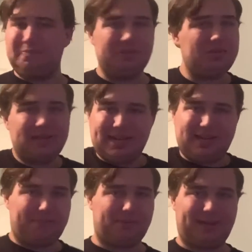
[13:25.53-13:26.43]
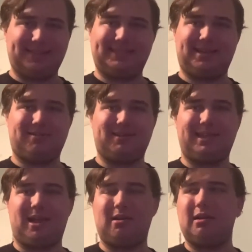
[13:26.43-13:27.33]
You get complaints here and
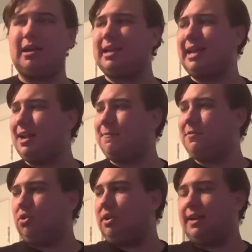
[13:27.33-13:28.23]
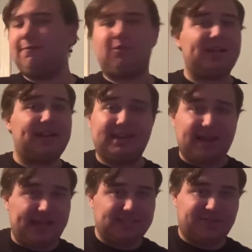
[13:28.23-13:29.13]
there and if you're looking for like a
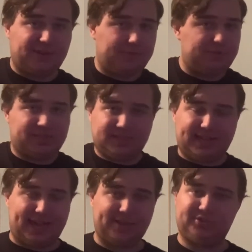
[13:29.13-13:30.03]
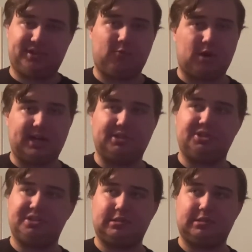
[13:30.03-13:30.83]
nice film just to casually watch,